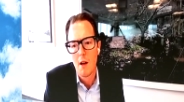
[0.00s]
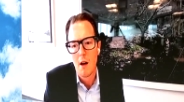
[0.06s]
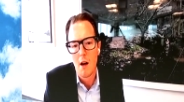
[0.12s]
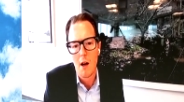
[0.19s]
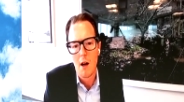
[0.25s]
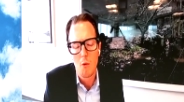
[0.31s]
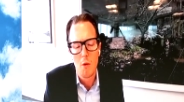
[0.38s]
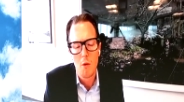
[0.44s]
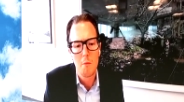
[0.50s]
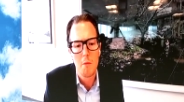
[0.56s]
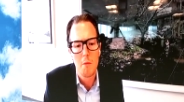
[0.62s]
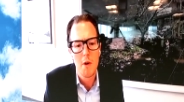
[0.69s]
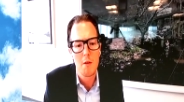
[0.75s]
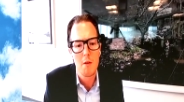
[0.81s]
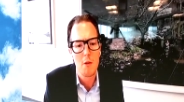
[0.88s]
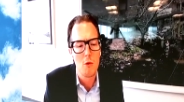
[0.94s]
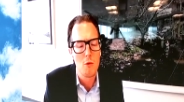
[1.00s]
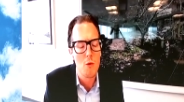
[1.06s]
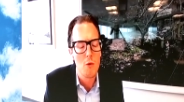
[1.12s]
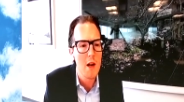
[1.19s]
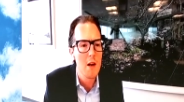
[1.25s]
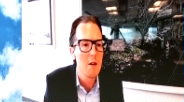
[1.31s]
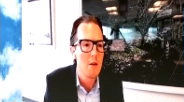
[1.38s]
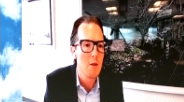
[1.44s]
will put
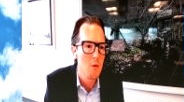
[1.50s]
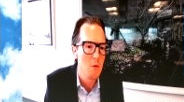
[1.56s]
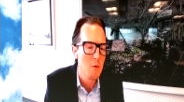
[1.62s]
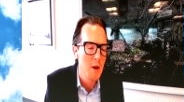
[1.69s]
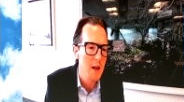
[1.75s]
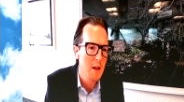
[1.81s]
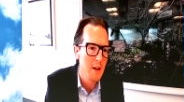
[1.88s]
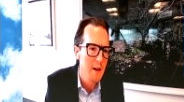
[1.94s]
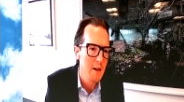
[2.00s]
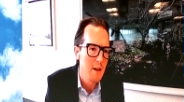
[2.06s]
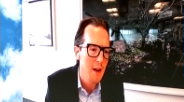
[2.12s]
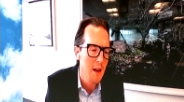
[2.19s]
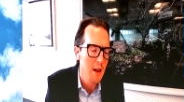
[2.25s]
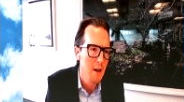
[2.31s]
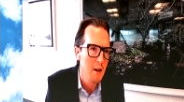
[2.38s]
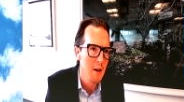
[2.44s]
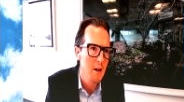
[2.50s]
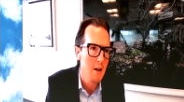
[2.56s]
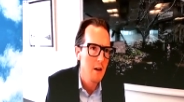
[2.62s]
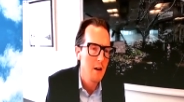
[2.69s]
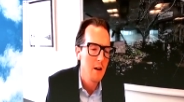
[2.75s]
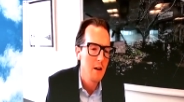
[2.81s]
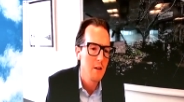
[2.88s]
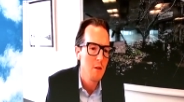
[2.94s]
greater regularity
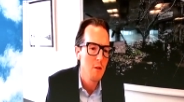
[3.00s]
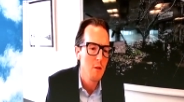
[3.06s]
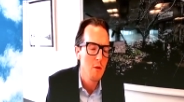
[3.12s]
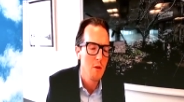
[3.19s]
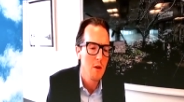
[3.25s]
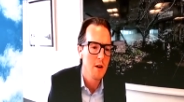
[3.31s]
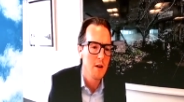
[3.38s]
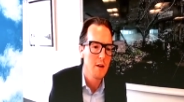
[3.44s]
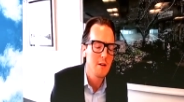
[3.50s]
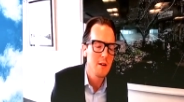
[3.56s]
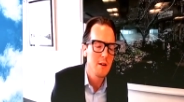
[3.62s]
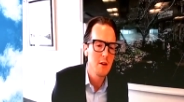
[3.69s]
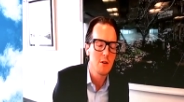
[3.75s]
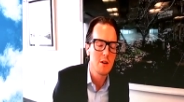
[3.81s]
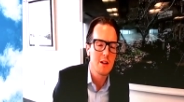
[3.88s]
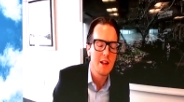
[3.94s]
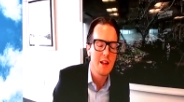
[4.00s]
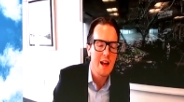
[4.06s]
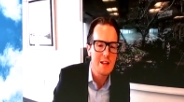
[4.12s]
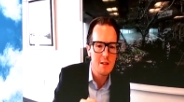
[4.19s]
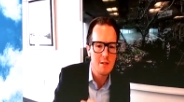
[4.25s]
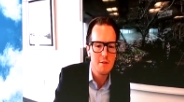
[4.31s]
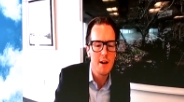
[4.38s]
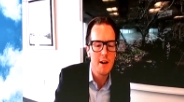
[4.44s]
on,
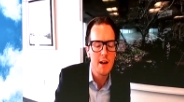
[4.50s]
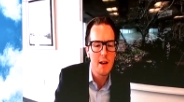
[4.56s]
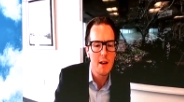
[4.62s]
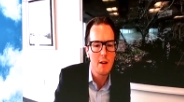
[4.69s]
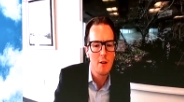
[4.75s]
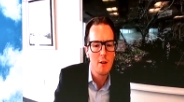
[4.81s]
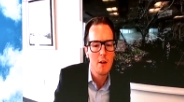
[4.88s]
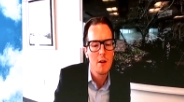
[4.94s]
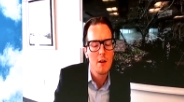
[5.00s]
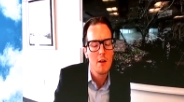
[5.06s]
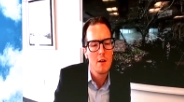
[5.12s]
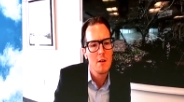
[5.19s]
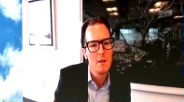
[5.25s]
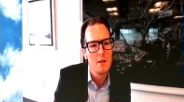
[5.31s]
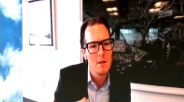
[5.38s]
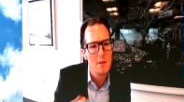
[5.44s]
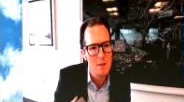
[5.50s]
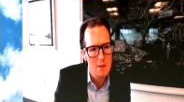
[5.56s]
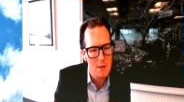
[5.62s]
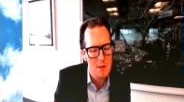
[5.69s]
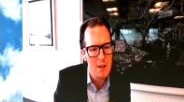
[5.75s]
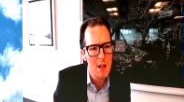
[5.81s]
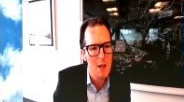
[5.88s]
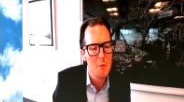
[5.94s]
classifying
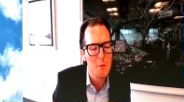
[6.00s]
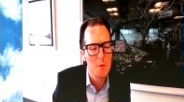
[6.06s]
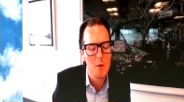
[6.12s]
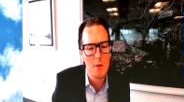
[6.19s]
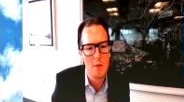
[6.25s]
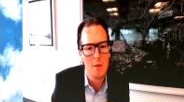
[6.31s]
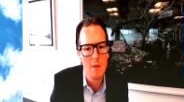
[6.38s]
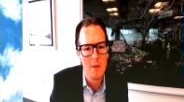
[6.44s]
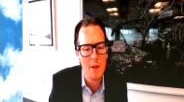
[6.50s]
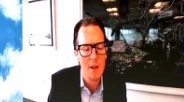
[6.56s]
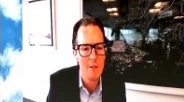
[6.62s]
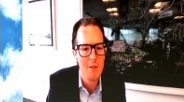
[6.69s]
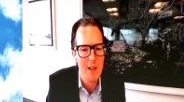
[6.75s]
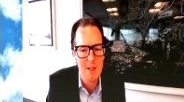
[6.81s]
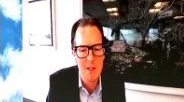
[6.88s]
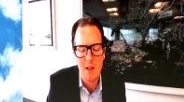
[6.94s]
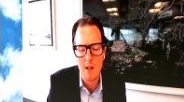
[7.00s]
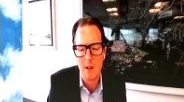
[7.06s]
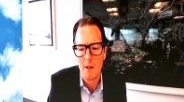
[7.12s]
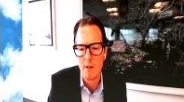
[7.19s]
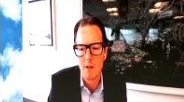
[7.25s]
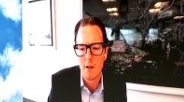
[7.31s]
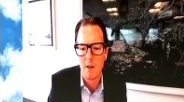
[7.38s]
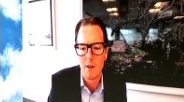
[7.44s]
sustainable investing
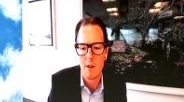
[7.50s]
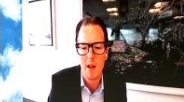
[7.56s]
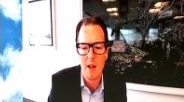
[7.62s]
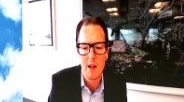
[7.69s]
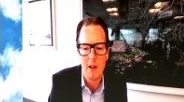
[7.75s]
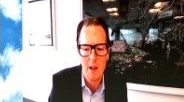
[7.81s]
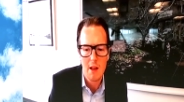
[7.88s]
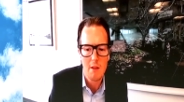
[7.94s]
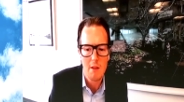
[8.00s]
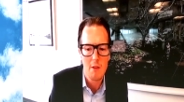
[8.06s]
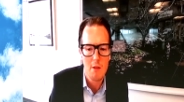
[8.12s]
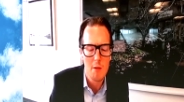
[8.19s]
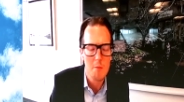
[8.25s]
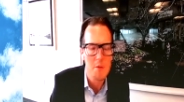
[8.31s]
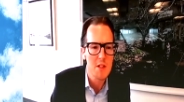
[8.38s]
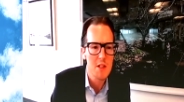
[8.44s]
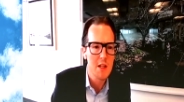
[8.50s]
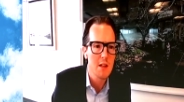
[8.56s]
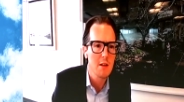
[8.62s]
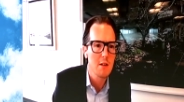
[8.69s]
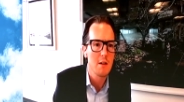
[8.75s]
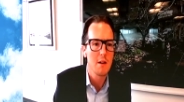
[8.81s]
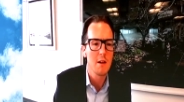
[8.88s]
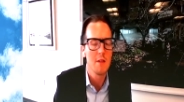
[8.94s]
and in
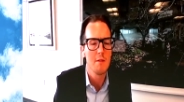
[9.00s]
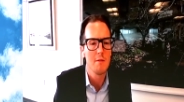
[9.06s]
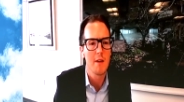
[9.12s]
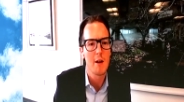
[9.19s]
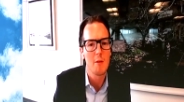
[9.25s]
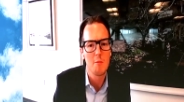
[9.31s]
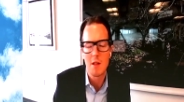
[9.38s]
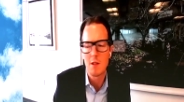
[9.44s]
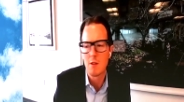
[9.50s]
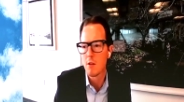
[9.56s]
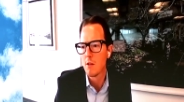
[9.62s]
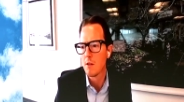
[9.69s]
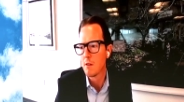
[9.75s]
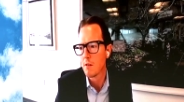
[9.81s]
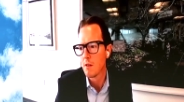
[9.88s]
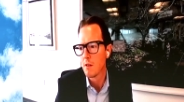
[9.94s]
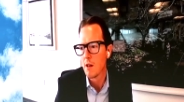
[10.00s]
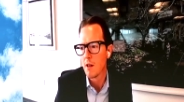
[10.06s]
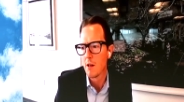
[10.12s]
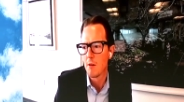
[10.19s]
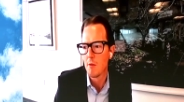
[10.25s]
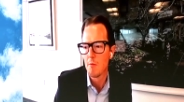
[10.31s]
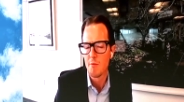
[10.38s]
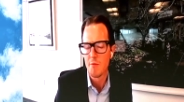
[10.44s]
particular environmental
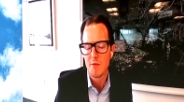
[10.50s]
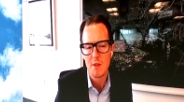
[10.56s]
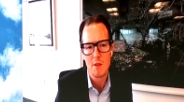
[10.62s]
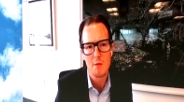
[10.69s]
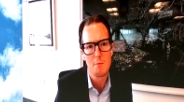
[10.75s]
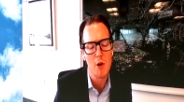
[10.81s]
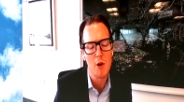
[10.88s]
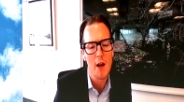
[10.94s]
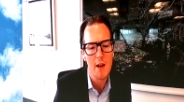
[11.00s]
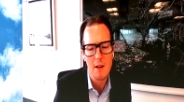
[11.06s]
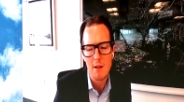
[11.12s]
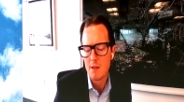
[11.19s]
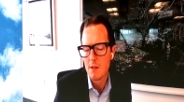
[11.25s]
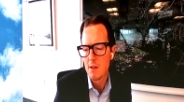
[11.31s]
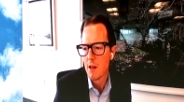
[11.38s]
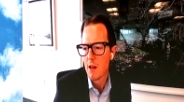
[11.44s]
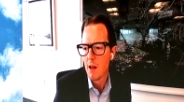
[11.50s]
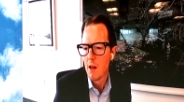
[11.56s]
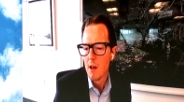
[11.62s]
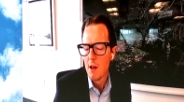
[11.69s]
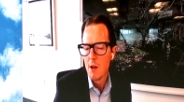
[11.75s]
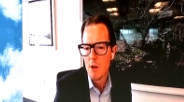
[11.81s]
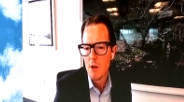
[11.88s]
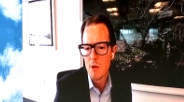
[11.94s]
products.
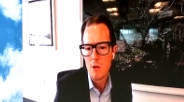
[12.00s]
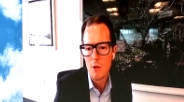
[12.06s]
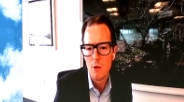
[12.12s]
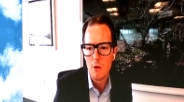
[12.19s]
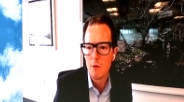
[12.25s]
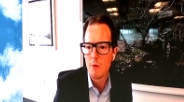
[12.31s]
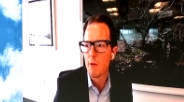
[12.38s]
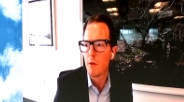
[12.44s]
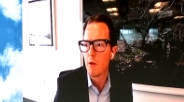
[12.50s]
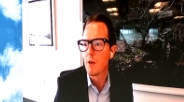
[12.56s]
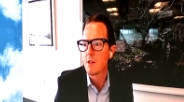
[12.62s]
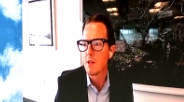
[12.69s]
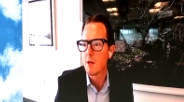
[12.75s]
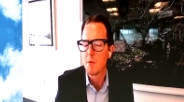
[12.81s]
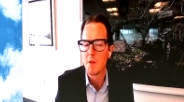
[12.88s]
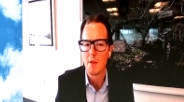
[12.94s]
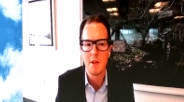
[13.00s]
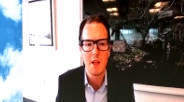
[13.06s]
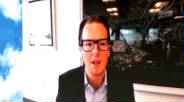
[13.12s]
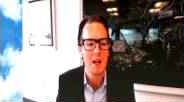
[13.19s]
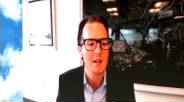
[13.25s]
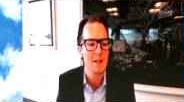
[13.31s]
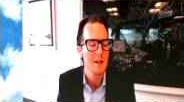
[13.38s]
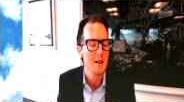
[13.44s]
So, for example,
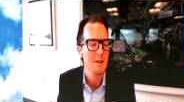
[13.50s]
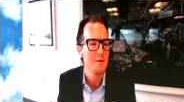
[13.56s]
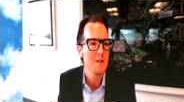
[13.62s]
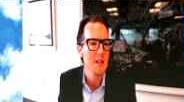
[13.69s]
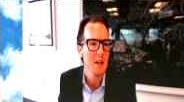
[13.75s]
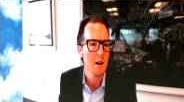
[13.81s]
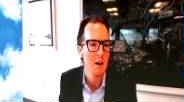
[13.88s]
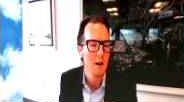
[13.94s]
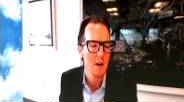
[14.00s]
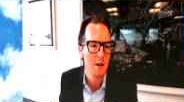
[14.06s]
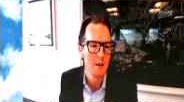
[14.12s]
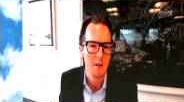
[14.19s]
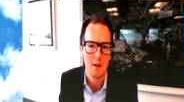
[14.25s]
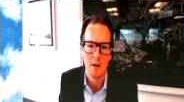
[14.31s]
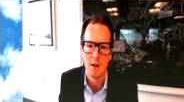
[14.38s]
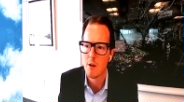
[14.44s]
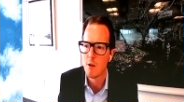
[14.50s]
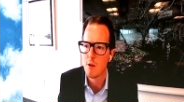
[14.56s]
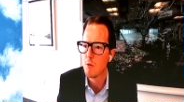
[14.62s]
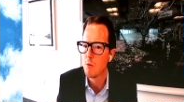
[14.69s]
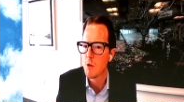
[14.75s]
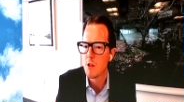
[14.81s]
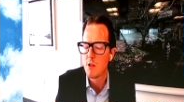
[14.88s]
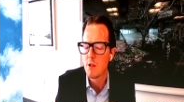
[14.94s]
the SFDR,
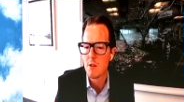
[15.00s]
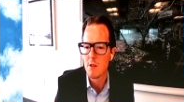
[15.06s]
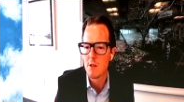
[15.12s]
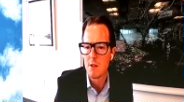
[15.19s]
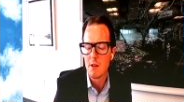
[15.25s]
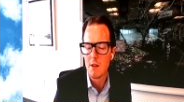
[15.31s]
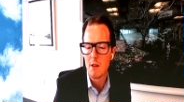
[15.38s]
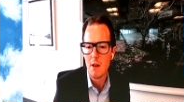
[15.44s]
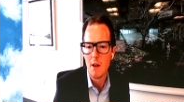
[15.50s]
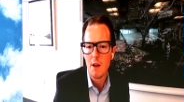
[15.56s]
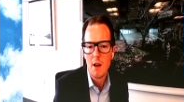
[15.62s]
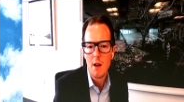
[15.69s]
which is the